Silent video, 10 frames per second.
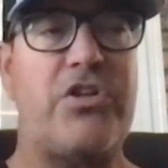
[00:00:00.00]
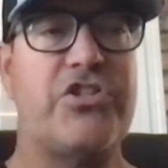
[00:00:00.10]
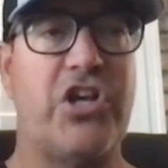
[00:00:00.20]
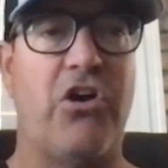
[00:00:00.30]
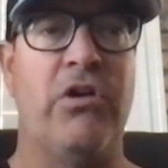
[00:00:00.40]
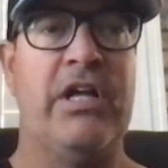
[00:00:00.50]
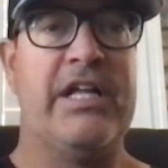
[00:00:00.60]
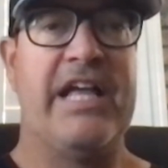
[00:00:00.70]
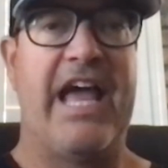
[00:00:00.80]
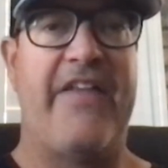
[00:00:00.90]
So,
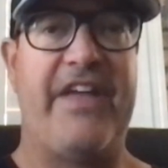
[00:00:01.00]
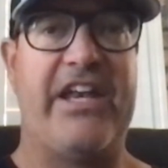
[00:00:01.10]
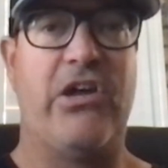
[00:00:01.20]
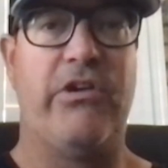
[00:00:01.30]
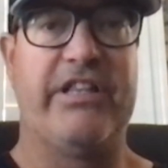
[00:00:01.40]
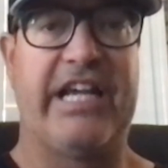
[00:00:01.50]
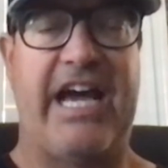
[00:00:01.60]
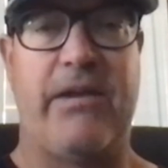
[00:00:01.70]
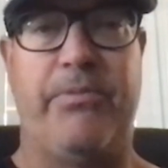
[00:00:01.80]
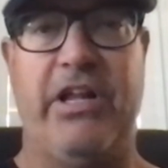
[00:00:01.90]
and then knowing the
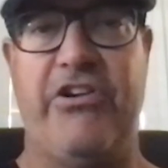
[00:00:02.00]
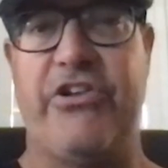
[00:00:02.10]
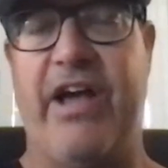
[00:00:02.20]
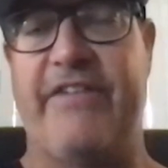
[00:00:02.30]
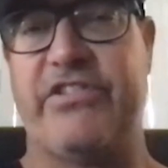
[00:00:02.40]
kind of player you have.